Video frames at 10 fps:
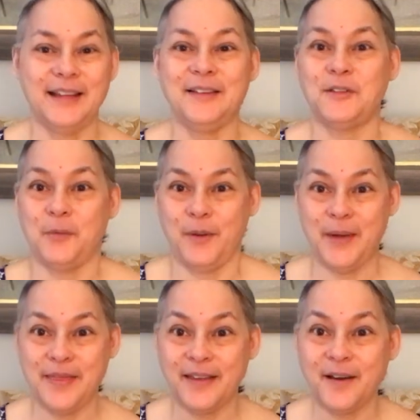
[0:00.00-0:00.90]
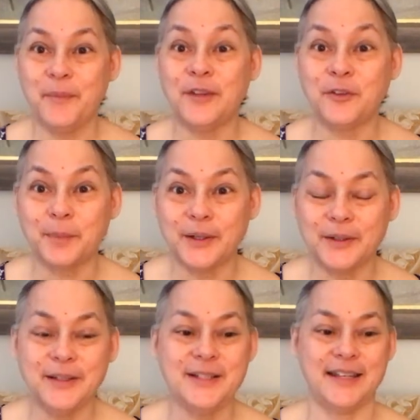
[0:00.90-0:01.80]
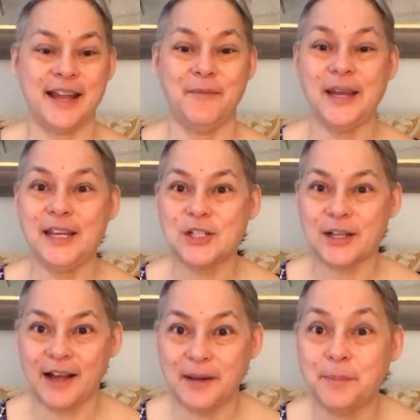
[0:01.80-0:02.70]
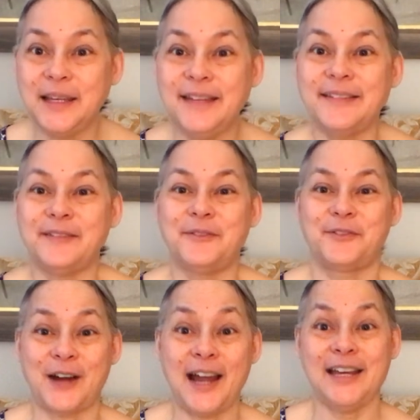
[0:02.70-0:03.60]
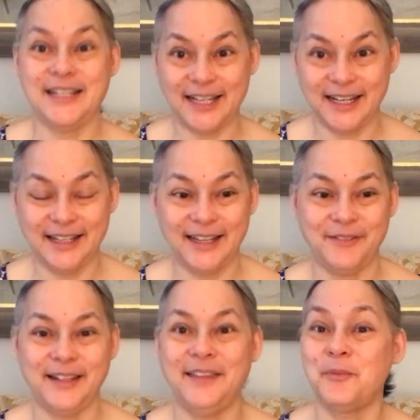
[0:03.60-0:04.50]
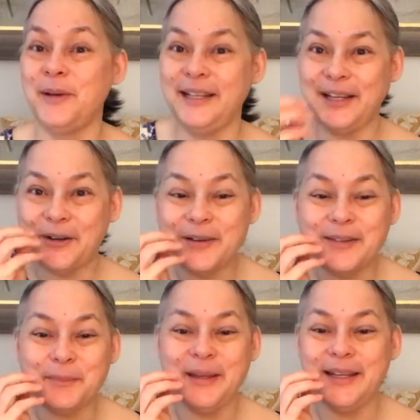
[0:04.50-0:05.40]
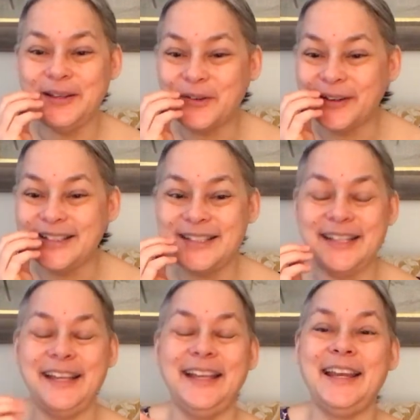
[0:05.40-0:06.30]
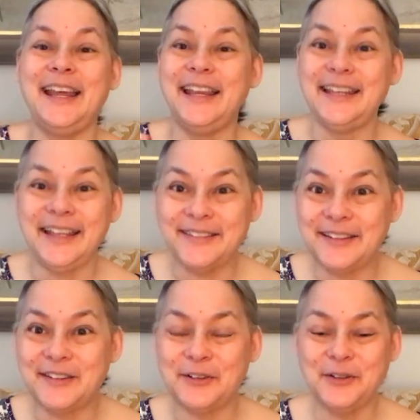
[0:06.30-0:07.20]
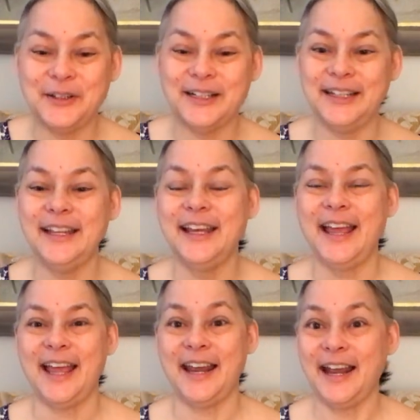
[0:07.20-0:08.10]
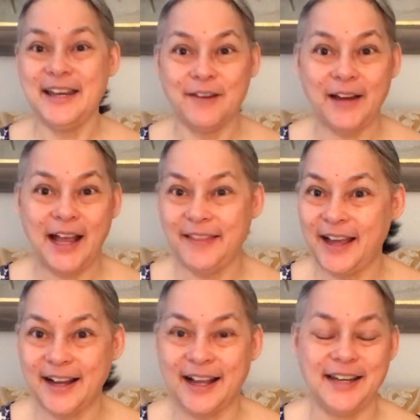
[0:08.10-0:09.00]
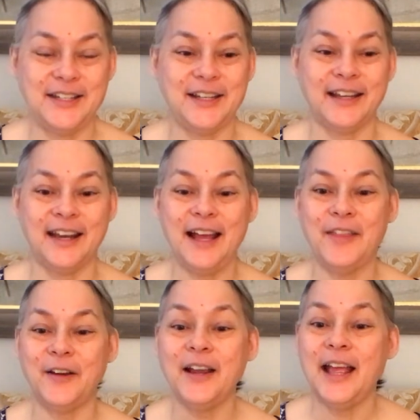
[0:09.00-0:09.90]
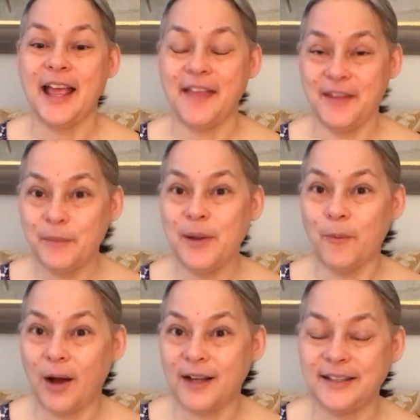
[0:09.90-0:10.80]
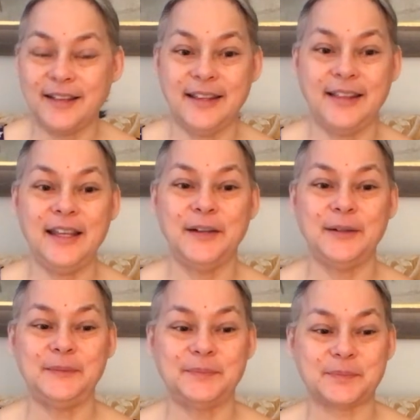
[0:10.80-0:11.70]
So we went there and we splurged, and we each got a piece of fried chicken that was really crispy and crunchy and tasted so good. And I'd never had that kind of chicken either. And then we walked to the theater.